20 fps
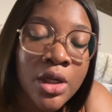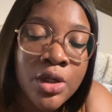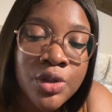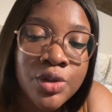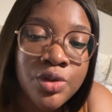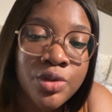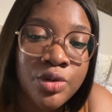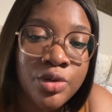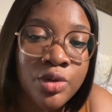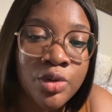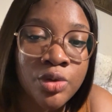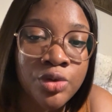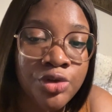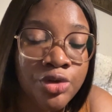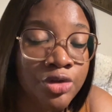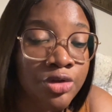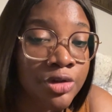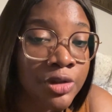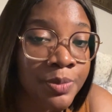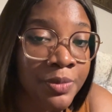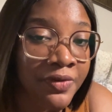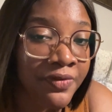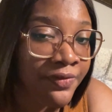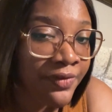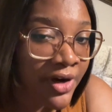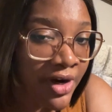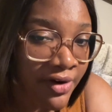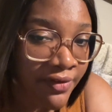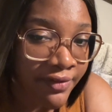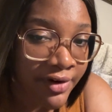So you should be
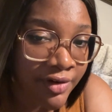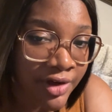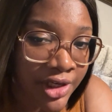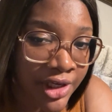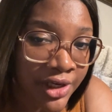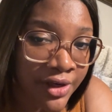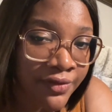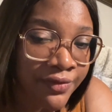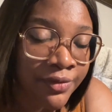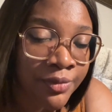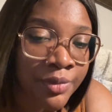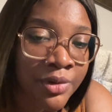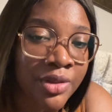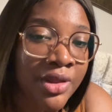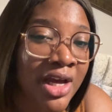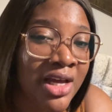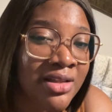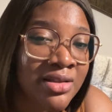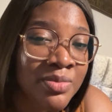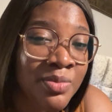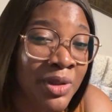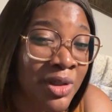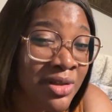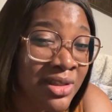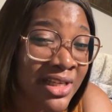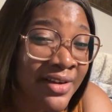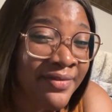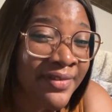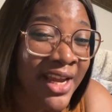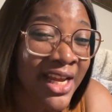very, very careful with that, because
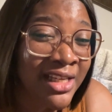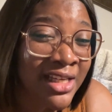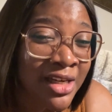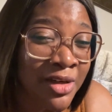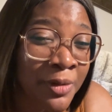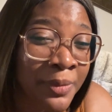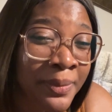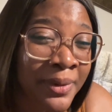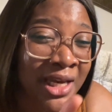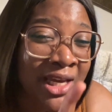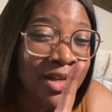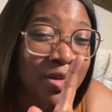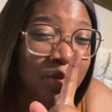I've ended up paying